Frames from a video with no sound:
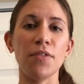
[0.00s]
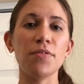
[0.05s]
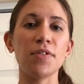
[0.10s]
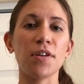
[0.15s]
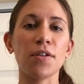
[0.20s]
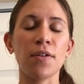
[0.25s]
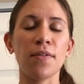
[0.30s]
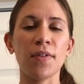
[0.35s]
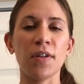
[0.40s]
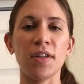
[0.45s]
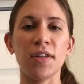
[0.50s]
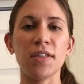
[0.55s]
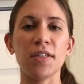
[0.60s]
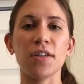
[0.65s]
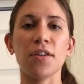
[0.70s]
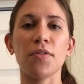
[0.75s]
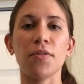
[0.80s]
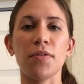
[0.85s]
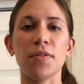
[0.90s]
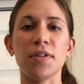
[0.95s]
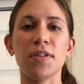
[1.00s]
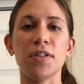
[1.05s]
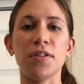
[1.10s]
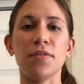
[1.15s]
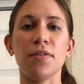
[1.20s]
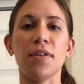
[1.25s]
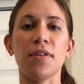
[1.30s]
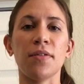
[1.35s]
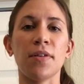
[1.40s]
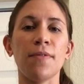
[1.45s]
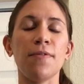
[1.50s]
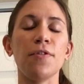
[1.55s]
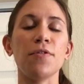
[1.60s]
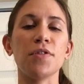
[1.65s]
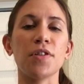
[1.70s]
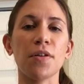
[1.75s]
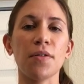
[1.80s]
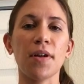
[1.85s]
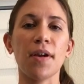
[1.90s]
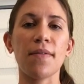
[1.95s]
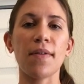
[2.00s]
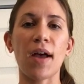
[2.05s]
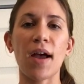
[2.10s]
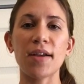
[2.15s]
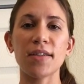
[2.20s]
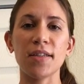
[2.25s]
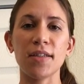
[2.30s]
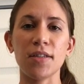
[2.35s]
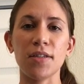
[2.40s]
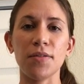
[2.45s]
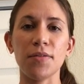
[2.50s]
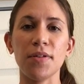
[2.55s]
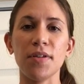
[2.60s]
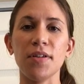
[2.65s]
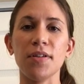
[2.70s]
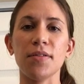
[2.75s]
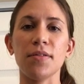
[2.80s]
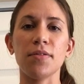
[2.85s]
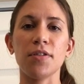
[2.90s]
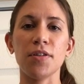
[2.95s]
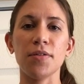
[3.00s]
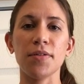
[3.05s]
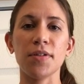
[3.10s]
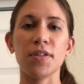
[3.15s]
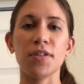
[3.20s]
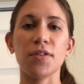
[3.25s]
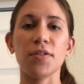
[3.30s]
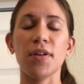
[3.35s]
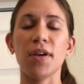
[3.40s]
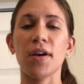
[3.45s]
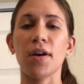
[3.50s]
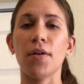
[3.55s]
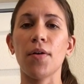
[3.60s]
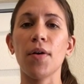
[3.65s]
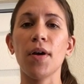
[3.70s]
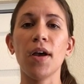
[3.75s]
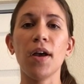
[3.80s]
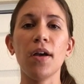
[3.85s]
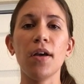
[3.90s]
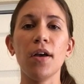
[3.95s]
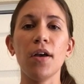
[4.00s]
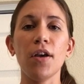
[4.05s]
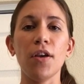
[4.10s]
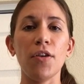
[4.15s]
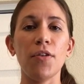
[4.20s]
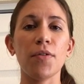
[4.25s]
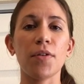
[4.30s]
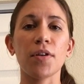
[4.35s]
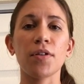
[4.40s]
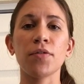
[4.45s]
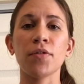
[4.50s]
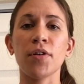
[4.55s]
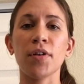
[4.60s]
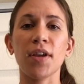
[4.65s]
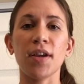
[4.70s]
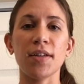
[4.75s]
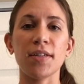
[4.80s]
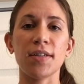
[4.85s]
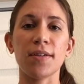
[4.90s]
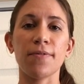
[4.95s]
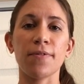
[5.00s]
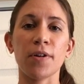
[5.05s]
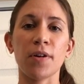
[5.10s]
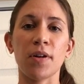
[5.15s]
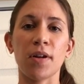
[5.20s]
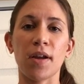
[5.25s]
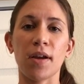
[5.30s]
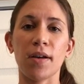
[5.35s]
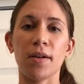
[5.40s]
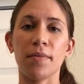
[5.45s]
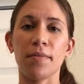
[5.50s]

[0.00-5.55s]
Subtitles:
You don't even need to go to a studio. And if you don't have access to a studio, you can look at different